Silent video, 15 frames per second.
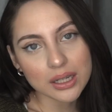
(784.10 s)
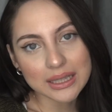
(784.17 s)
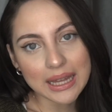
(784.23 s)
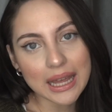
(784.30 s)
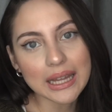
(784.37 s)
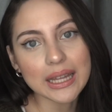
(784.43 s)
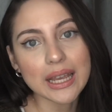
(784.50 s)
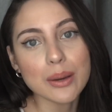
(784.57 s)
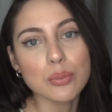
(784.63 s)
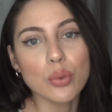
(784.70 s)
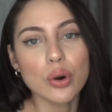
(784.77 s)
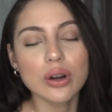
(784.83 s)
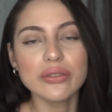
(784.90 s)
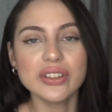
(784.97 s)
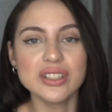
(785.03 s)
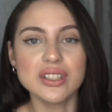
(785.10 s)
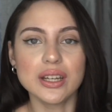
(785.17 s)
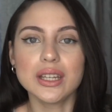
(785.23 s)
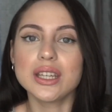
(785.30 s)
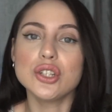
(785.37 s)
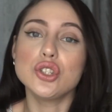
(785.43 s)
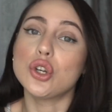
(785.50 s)
lie, like I'm more of a
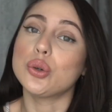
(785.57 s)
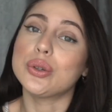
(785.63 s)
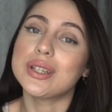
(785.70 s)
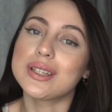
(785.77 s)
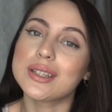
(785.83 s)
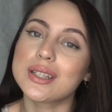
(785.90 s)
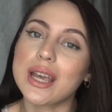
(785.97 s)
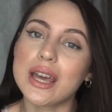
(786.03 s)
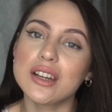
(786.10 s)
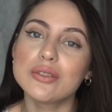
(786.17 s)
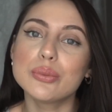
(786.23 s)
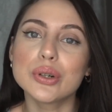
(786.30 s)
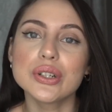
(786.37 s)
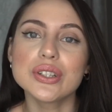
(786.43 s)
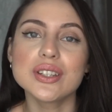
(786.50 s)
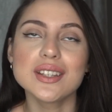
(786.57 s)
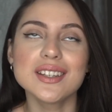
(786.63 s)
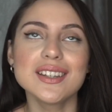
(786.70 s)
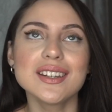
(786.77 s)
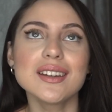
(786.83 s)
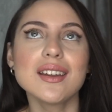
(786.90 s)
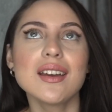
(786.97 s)
Dunkin' Donuts kind of
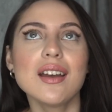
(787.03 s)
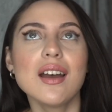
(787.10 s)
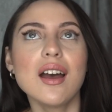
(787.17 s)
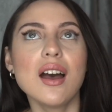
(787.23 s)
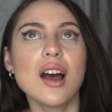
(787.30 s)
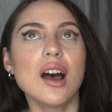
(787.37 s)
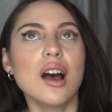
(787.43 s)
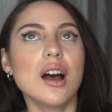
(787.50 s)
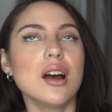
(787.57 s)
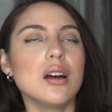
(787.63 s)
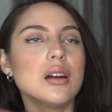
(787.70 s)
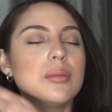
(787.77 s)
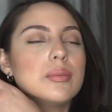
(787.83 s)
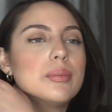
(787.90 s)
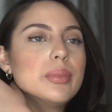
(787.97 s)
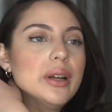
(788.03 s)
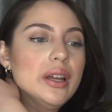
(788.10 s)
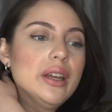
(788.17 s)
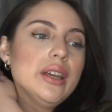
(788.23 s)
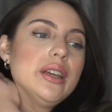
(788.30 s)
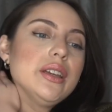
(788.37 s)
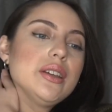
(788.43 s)
person.
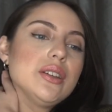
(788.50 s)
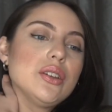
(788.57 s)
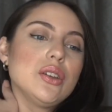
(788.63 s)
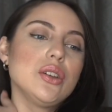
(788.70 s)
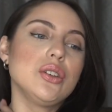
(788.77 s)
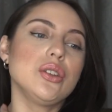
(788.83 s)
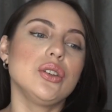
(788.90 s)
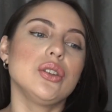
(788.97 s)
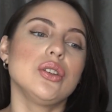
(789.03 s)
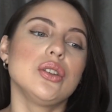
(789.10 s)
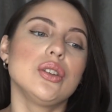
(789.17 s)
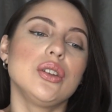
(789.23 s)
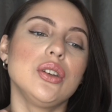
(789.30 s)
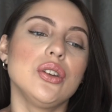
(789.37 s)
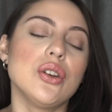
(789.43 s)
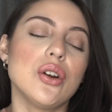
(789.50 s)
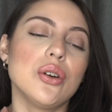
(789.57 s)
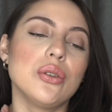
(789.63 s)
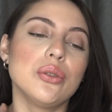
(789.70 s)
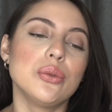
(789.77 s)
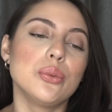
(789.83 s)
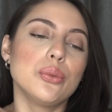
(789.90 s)
But you
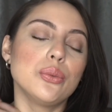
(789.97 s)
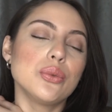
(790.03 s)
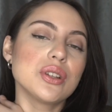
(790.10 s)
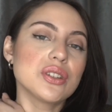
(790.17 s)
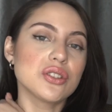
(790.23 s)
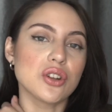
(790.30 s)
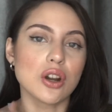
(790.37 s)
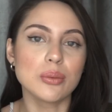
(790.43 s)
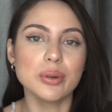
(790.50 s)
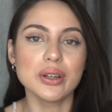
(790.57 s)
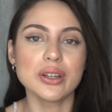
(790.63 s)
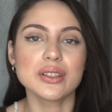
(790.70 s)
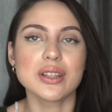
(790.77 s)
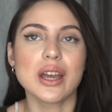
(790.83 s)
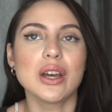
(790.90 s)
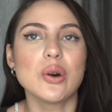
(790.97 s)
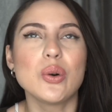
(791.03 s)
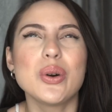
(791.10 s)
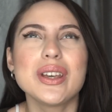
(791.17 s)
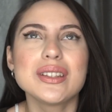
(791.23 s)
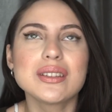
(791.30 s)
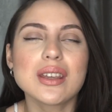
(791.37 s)
know, with Starbucks, I
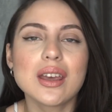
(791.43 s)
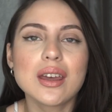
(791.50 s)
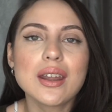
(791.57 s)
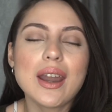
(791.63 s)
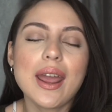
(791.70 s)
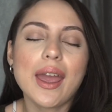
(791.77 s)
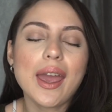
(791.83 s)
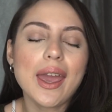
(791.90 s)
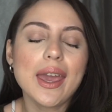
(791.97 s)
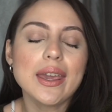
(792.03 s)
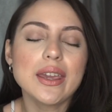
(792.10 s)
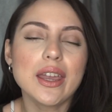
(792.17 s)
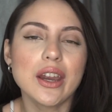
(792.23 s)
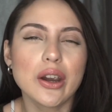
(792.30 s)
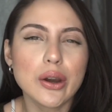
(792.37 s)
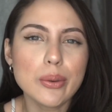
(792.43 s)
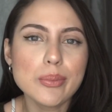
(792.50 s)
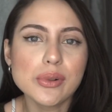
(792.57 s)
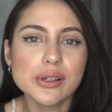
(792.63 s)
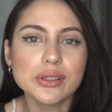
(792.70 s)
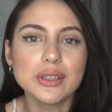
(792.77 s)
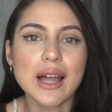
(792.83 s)
always get a
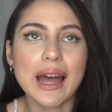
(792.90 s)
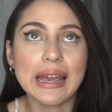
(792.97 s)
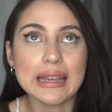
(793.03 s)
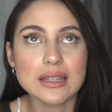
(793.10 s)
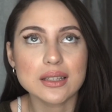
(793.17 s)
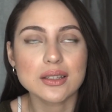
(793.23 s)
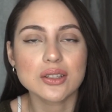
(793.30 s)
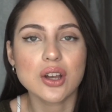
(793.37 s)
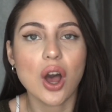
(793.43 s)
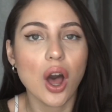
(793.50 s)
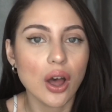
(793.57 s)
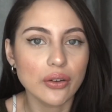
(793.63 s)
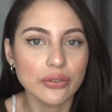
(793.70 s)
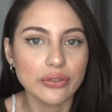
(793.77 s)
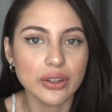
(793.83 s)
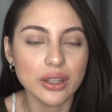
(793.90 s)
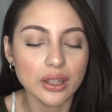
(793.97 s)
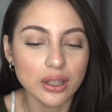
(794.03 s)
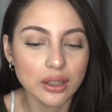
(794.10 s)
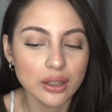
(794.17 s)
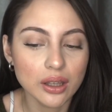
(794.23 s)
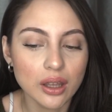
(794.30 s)
caramel iced
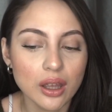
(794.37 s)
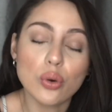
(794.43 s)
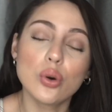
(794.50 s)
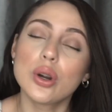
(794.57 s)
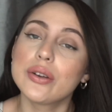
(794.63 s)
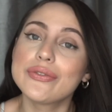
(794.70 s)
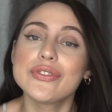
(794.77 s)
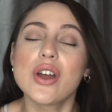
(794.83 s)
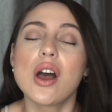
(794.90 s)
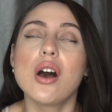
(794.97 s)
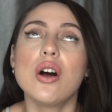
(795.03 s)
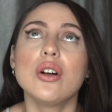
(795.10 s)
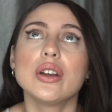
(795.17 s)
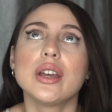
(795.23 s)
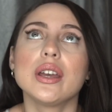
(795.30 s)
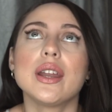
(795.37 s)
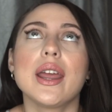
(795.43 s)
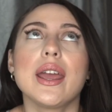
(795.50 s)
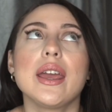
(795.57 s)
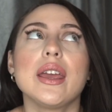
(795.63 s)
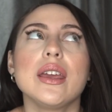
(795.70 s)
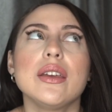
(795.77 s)
coffee, or if not, I'll get
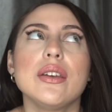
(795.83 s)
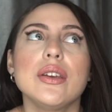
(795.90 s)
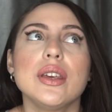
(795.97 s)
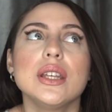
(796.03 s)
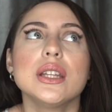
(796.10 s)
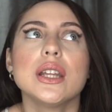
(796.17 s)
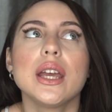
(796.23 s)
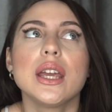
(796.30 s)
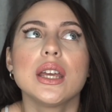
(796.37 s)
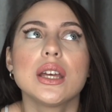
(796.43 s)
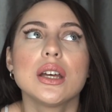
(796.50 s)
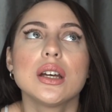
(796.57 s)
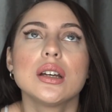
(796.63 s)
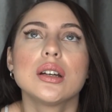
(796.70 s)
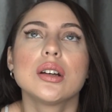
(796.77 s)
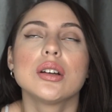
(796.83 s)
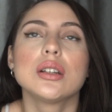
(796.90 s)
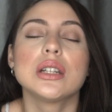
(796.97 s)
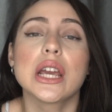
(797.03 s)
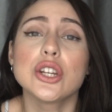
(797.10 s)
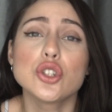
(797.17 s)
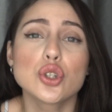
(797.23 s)
a like
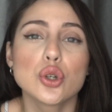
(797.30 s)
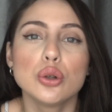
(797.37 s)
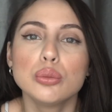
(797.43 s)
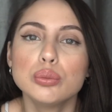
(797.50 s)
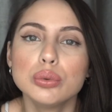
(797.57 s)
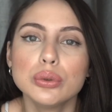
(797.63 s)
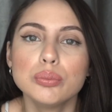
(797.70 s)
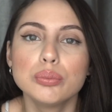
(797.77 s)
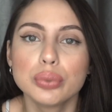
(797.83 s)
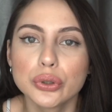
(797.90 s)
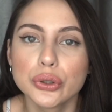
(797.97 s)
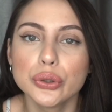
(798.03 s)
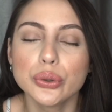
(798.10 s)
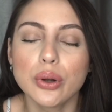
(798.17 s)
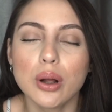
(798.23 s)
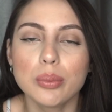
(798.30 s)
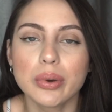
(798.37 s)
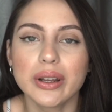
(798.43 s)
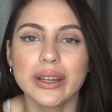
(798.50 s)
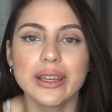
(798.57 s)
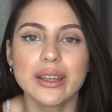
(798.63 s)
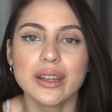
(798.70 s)
nitro brew. I'll
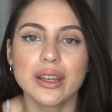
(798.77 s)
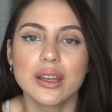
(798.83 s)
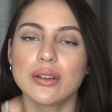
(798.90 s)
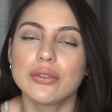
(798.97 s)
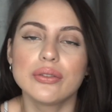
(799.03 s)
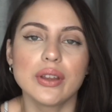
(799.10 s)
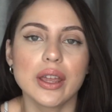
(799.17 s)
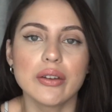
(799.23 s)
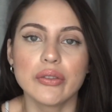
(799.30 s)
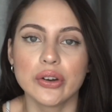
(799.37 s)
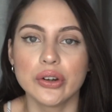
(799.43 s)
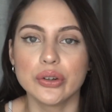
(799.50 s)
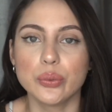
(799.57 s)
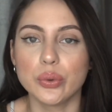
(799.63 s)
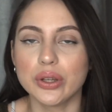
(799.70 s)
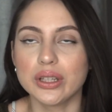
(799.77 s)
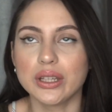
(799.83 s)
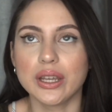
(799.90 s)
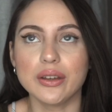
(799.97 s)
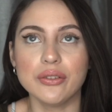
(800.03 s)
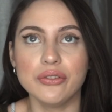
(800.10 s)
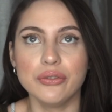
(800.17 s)
probably get like a flavored one,
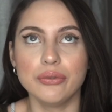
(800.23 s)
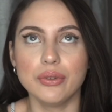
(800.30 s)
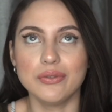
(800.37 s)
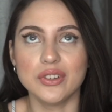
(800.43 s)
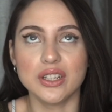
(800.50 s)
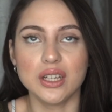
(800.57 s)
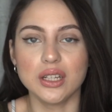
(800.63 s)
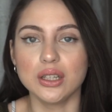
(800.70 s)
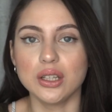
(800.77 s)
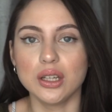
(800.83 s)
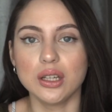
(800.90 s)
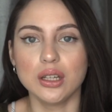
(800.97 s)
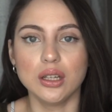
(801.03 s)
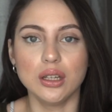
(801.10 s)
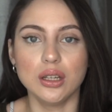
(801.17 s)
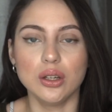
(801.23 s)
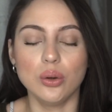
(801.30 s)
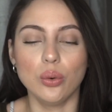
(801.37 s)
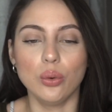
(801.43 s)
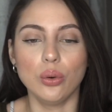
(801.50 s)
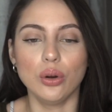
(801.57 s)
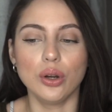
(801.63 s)
like a vanilla
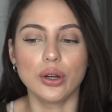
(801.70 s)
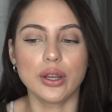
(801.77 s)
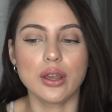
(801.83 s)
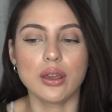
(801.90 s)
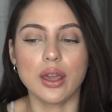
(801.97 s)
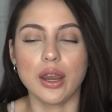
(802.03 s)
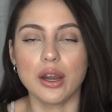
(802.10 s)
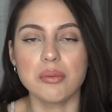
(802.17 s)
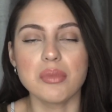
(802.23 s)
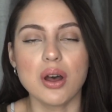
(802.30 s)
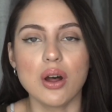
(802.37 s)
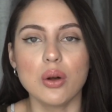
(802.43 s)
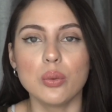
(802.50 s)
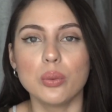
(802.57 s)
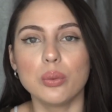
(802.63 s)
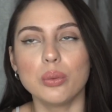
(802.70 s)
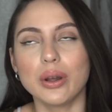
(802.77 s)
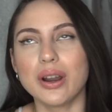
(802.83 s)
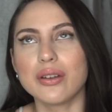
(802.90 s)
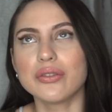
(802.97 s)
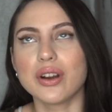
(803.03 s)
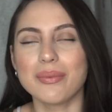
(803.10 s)
or caramel,
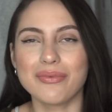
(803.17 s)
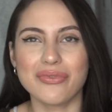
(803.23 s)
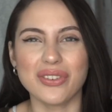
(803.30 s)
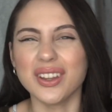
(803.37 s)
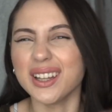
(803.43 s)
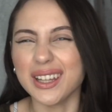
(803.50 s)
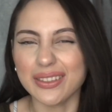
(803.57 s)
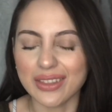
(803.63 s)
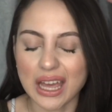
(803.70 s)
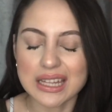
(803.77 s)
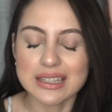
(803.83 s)
whatever I'm feeling that